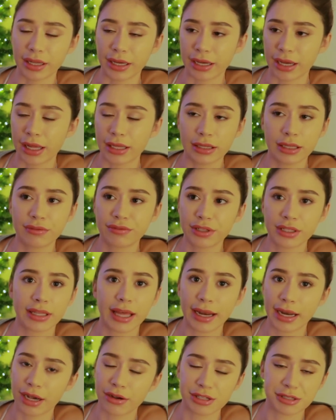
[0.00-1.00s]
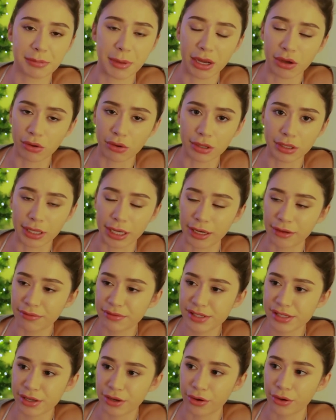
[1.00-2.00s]
Like I lived in that house my whole
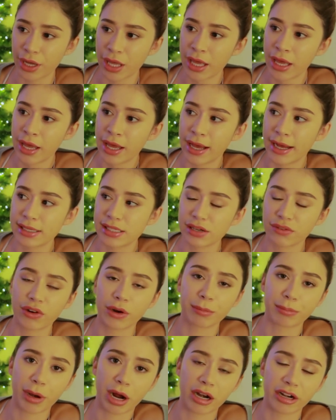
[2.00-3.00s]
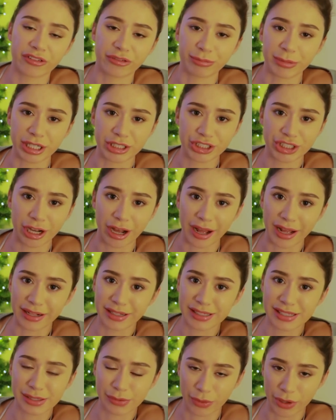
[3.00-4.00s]
life, so a different part of me
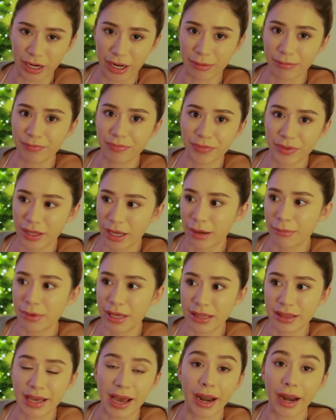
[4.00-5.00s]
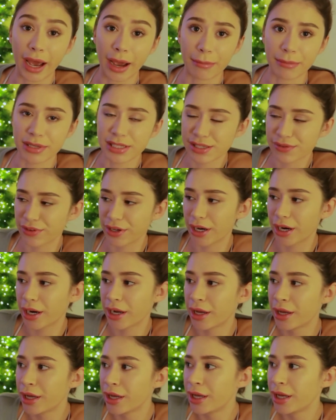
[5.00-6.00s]
shines when I'm in that atmosphere.